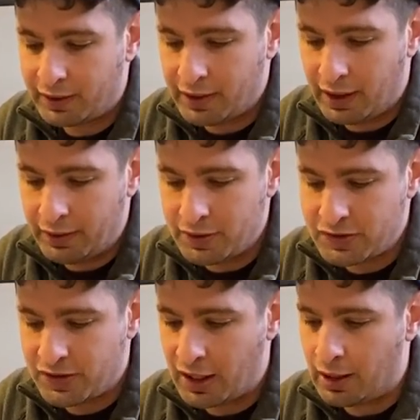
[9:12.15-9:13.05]
Again, this
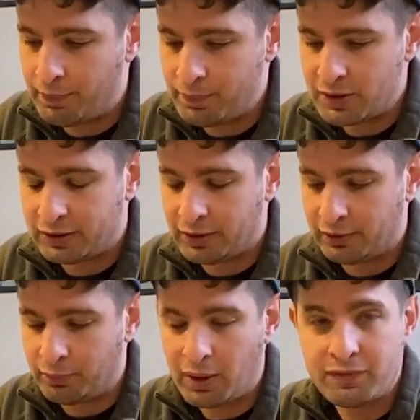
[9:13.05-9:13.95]
setup is
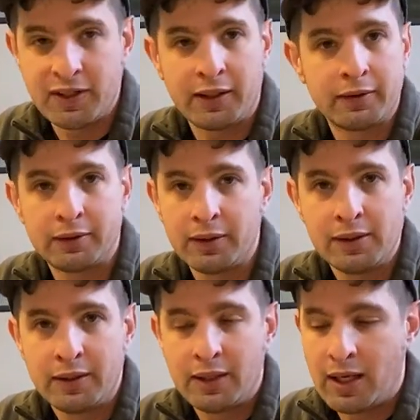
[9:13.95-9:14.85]
literally where I've taken
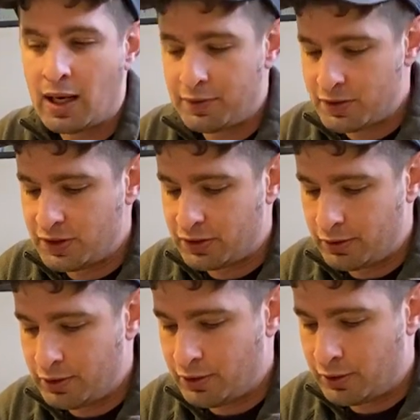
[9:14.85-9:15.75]
out to
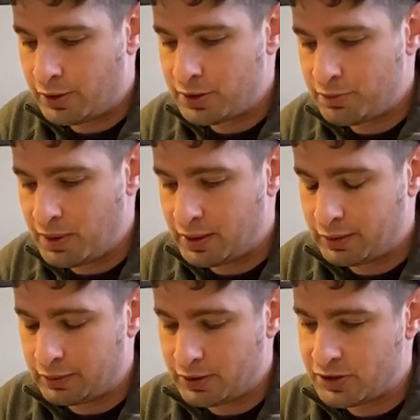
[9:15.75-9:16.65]
600 yards, making
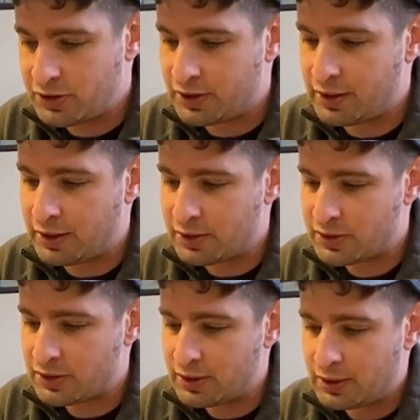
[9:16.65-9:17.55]
consistent hits.